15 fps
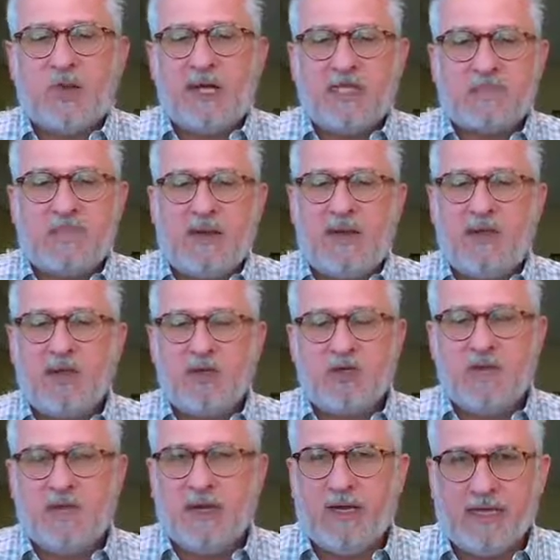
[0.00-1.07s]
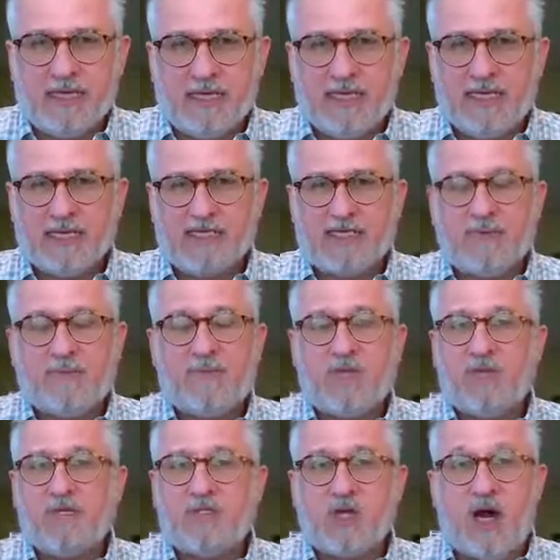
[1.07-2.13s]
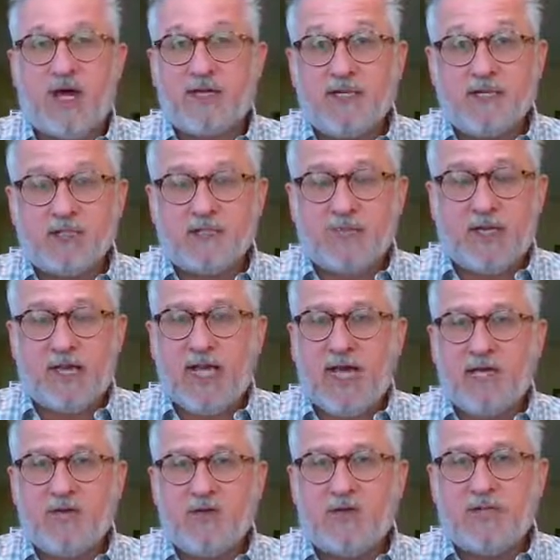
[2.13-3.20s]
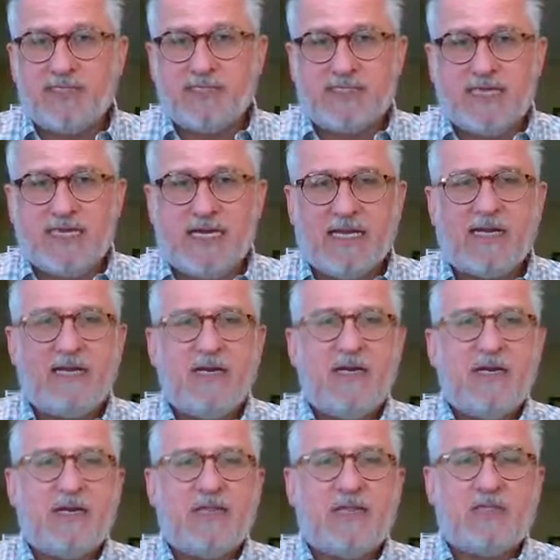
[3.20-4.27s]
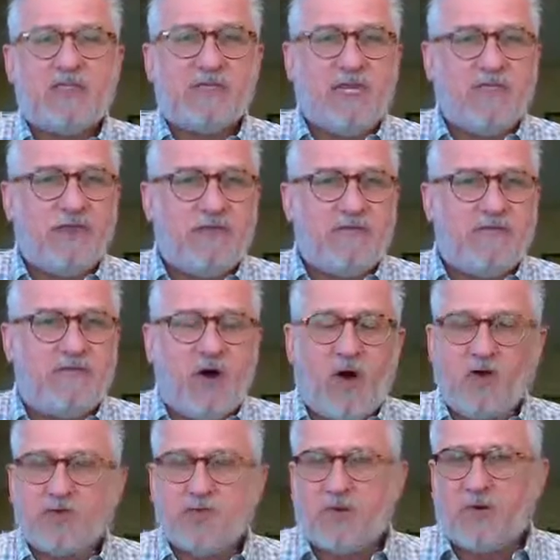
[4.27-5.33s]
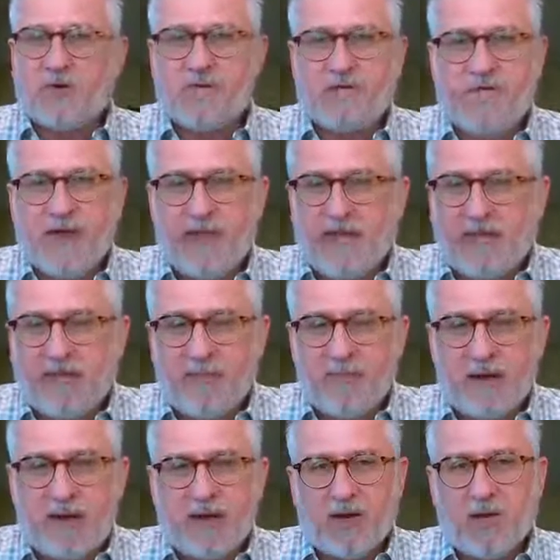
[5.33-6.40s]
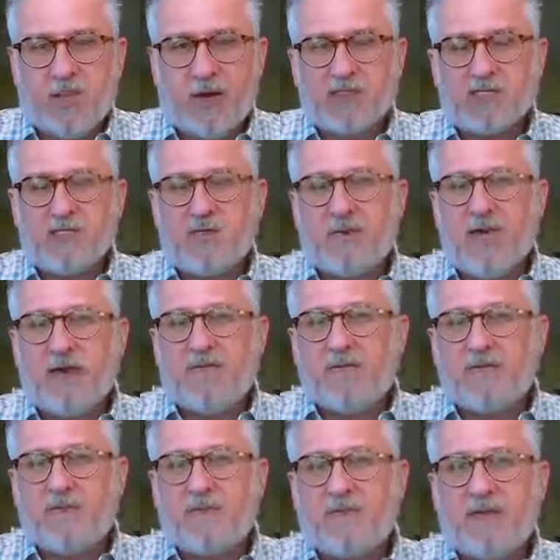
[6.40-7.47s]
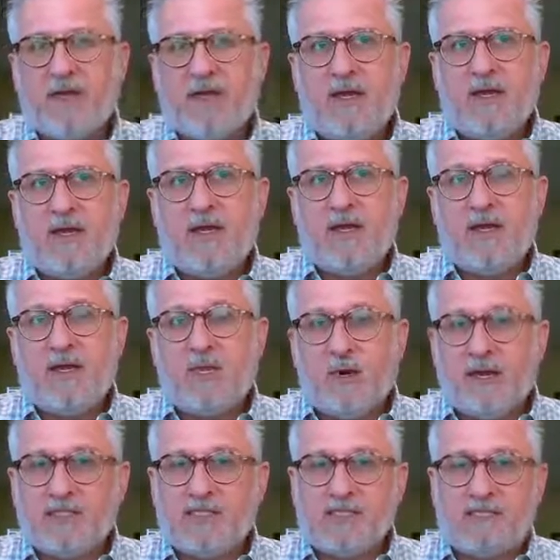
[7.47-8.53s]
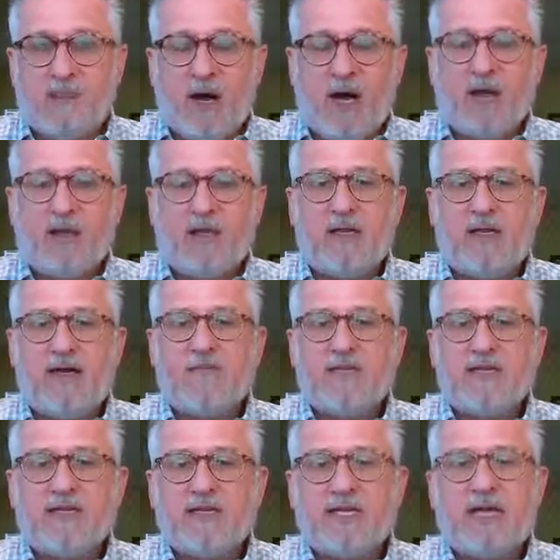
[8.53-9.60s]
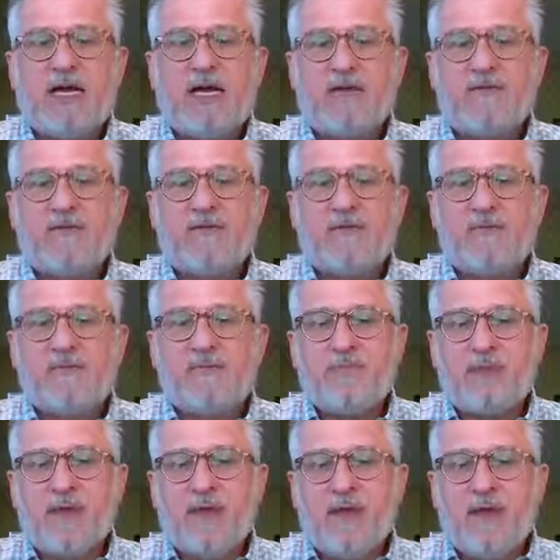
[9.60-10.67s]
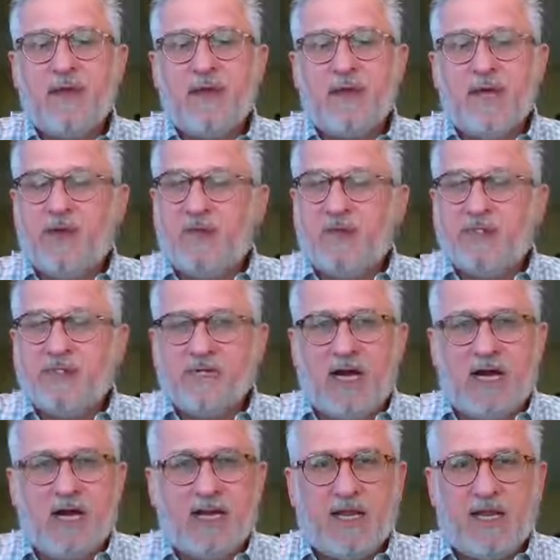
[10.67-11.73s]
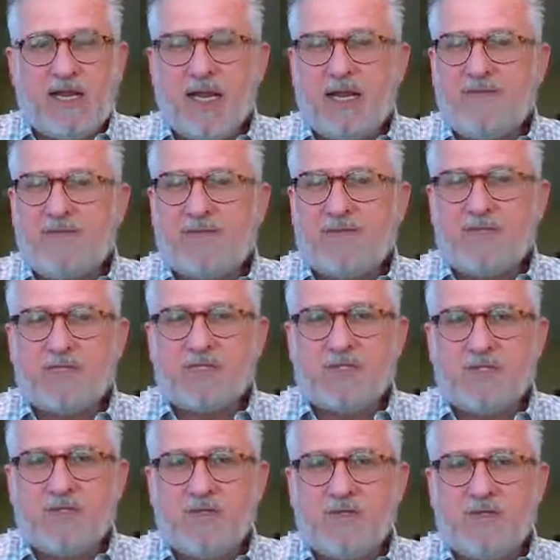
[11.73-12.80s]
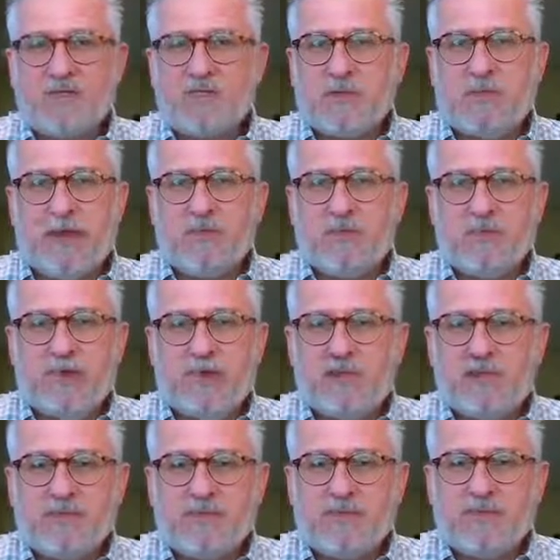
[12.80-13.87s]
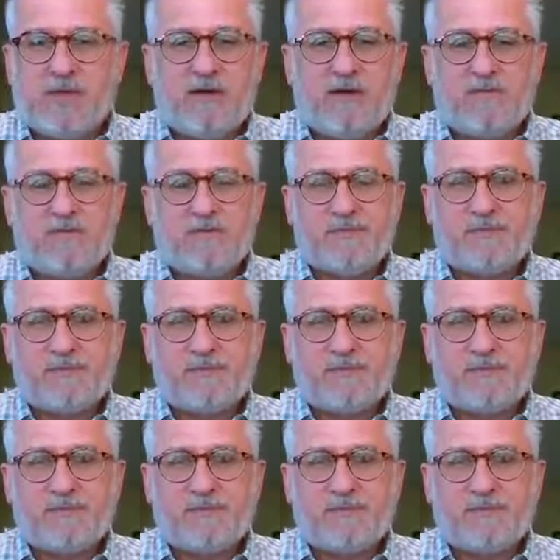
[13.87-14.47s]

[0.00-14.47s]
transparent humility. It's something that's on display. You can see it. There's nothing false or fake about it whatsoever. It was the model of his life. It was not a life that was about promoting himself.